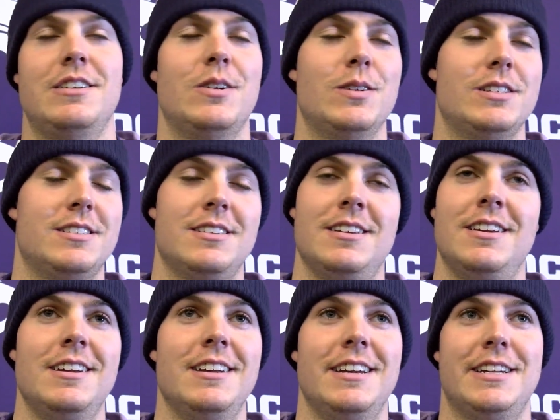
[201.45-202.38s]
You know, it's
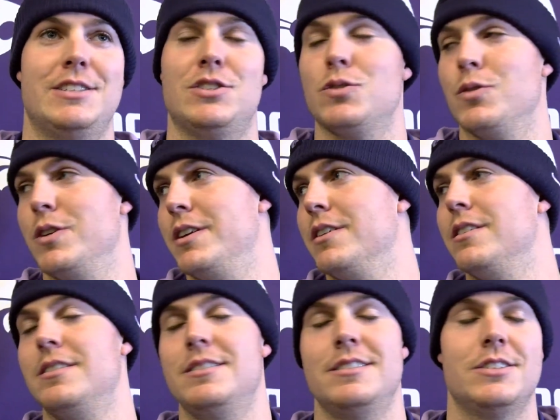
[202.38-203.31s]
surreal.
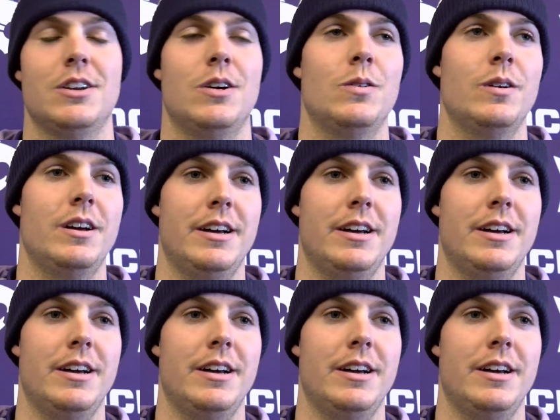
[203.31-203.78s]
So